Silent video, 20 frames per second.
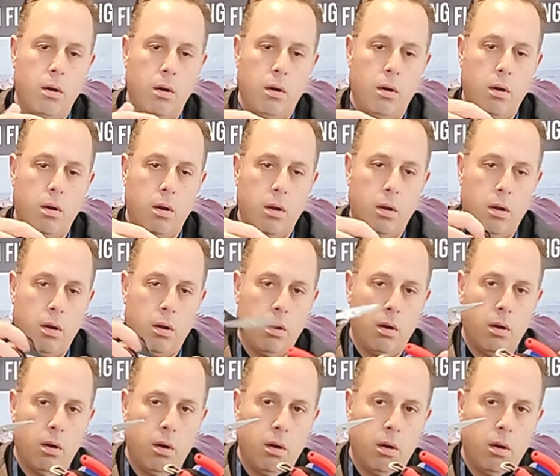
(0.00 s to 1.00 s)

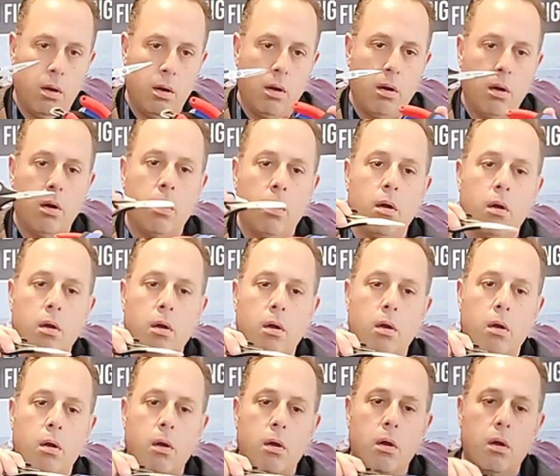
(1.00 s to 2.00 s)

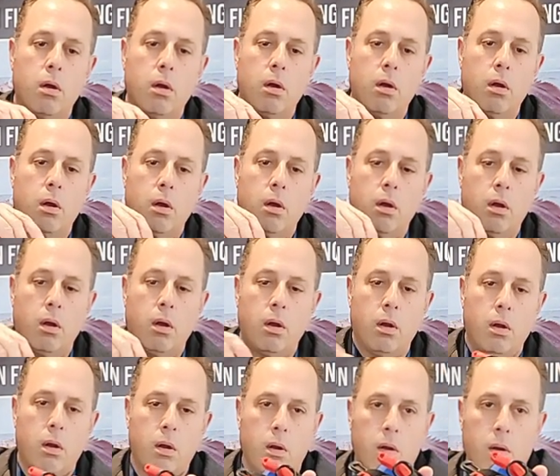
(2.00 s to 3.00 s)

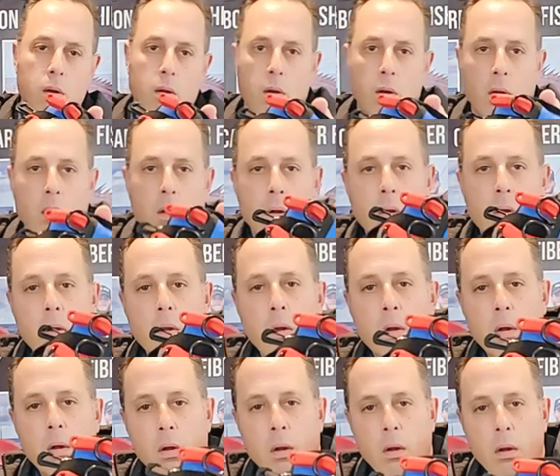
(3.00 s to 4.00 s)

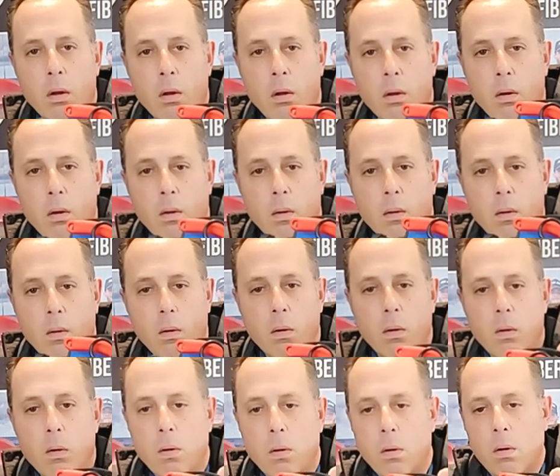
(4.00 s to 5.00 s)

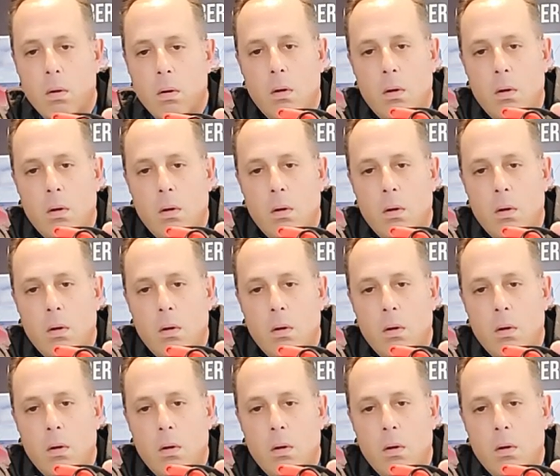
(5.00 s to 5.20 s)
Nothing is said.